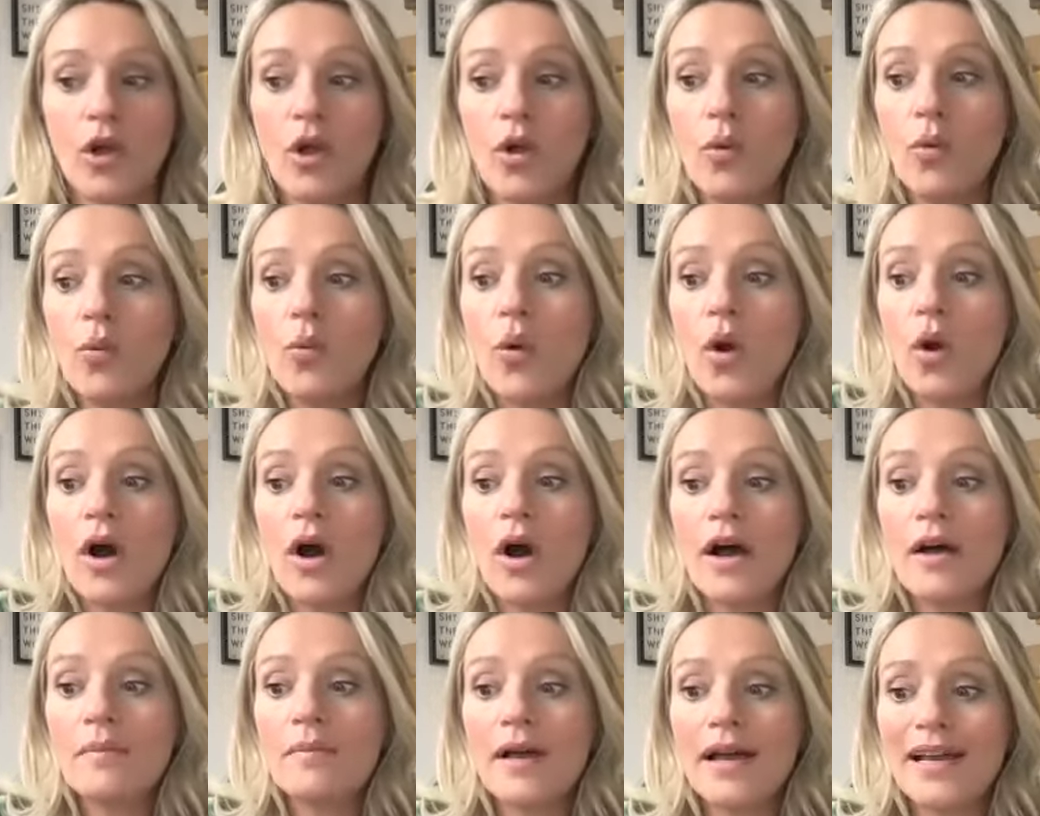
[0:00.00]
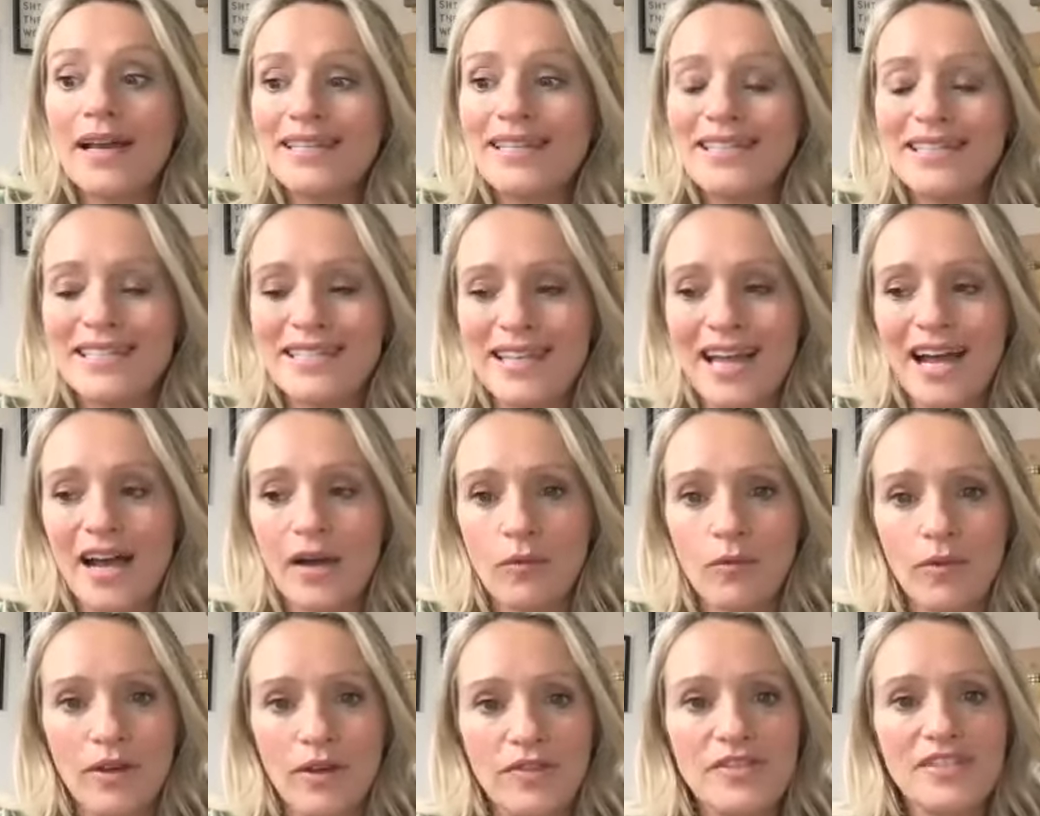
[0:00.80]
what am I sat
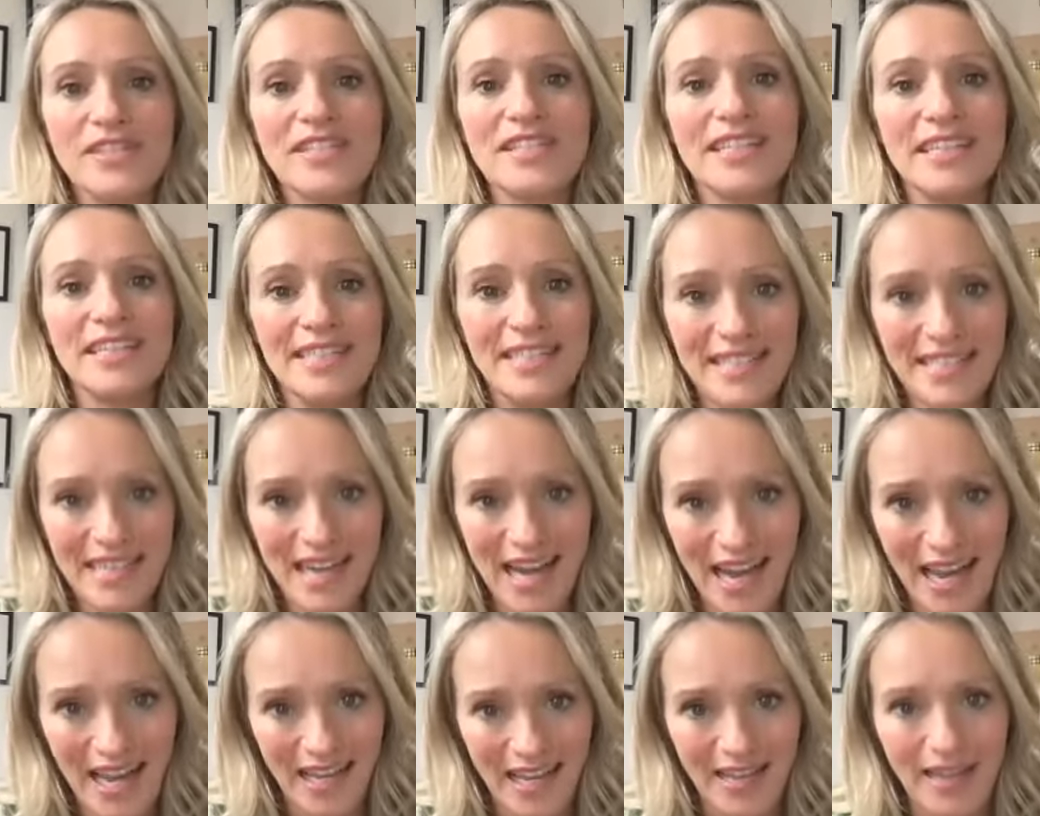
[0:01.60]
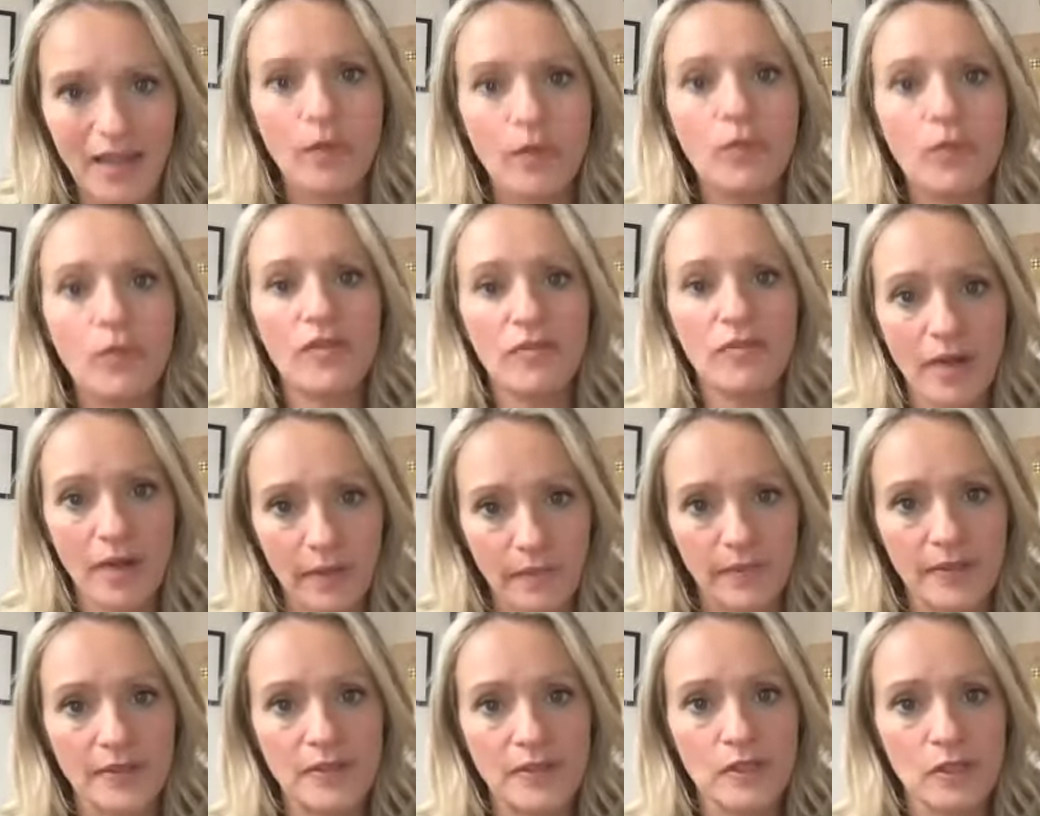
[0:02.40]
with today with my
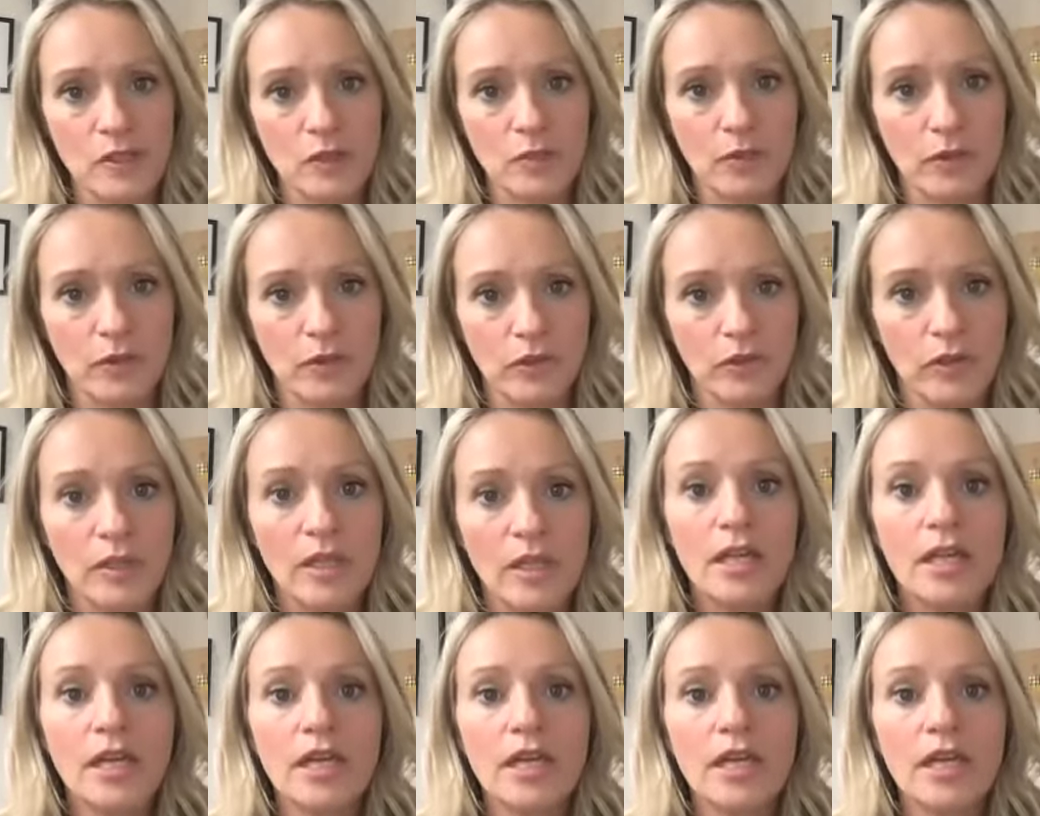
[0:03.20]
business model?